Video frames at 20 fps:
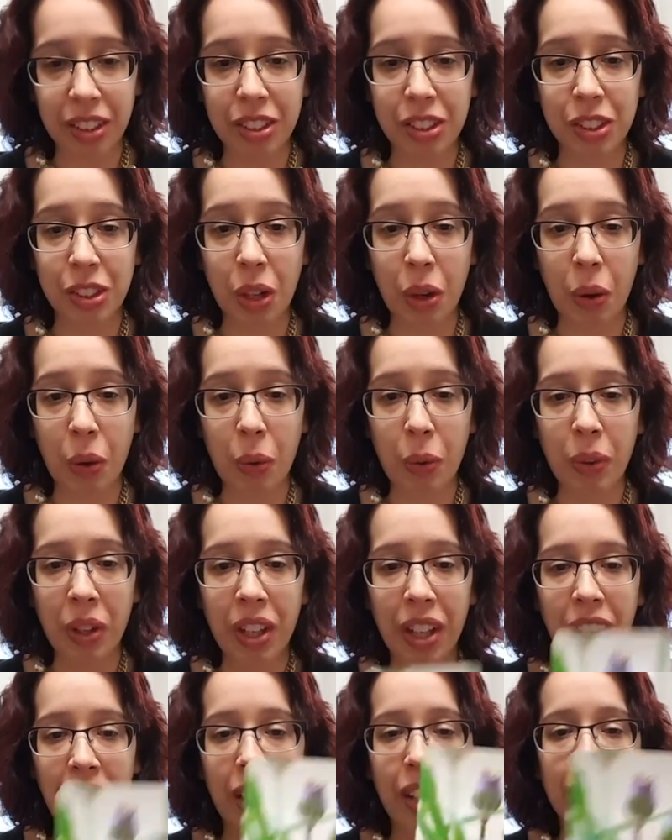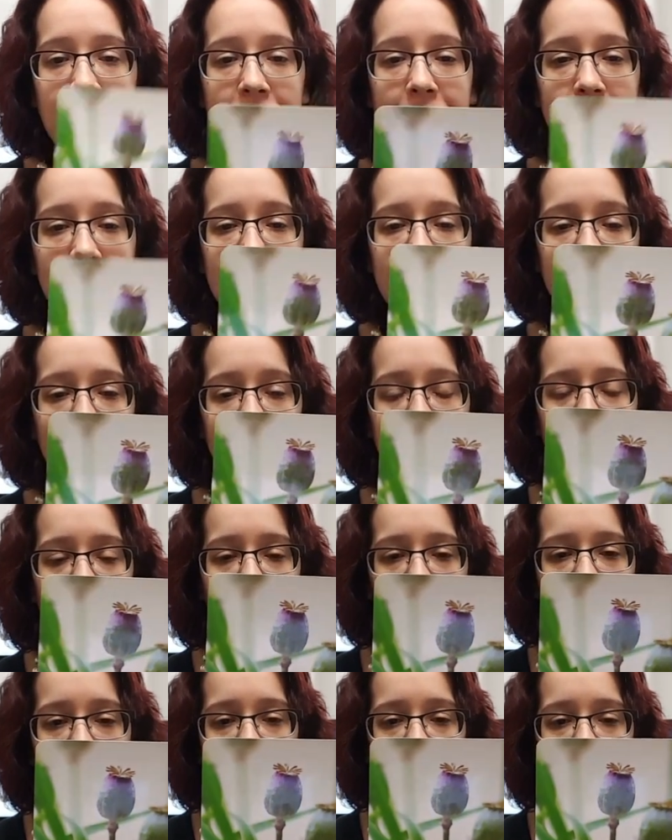So this is
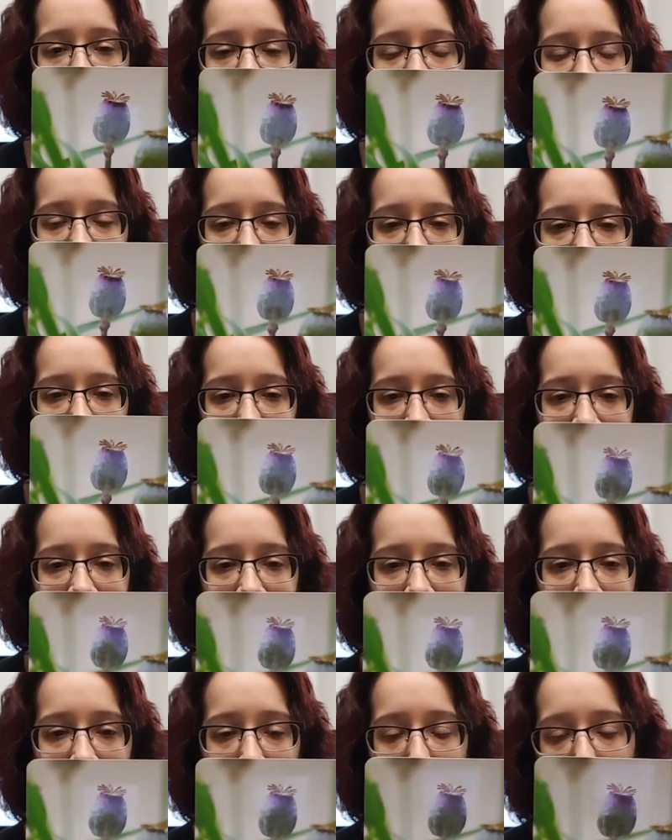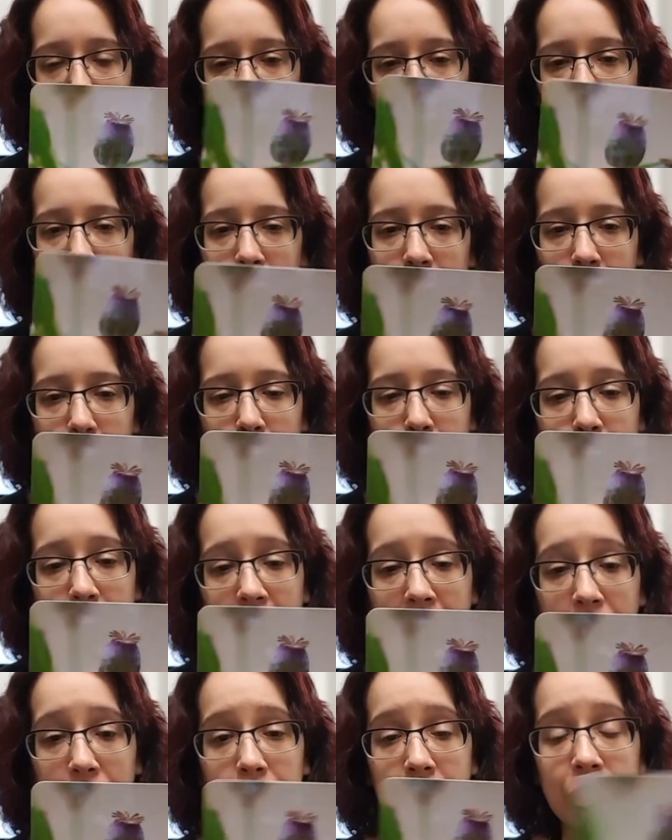it for day 6. These are cute little
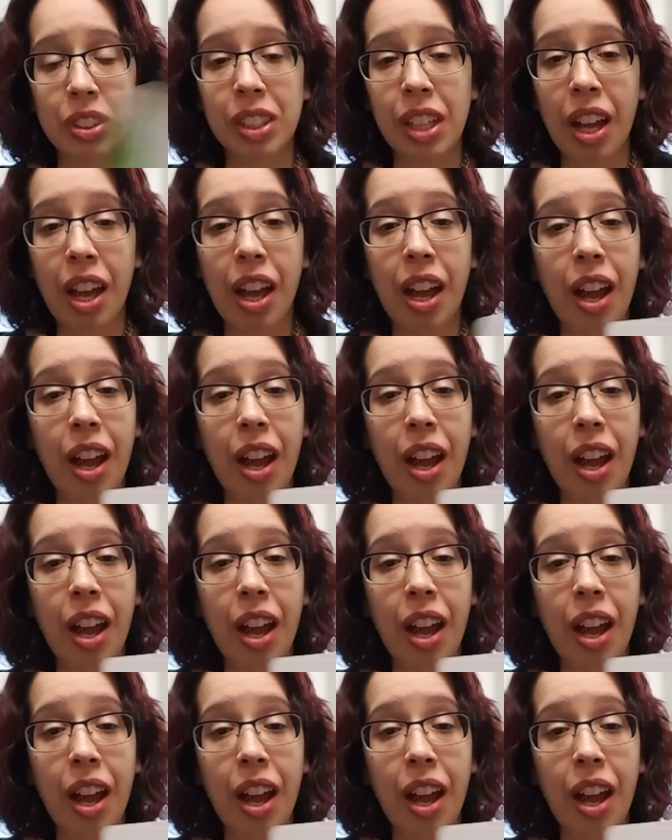flowers.